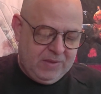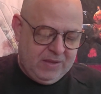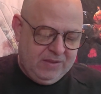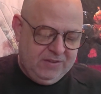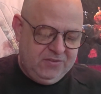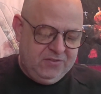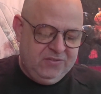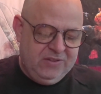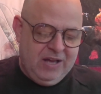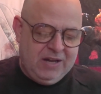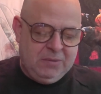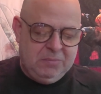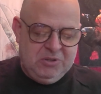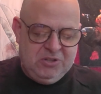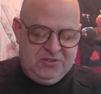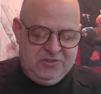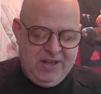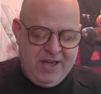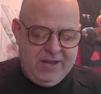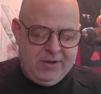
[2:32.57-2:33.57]
This is not a
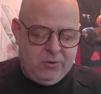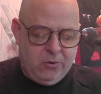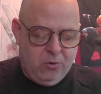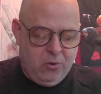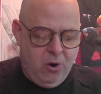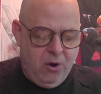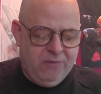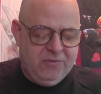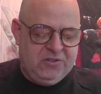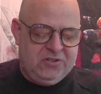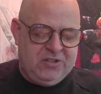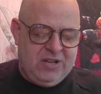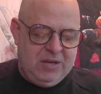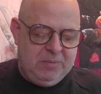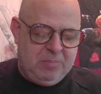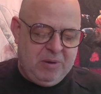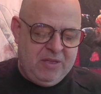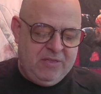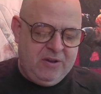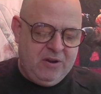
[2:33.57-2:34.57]
mistake or
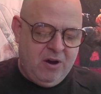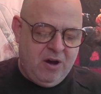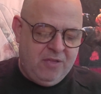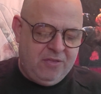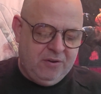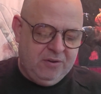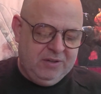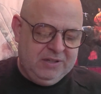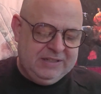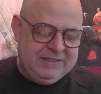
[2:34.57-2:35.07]
oversight by the author.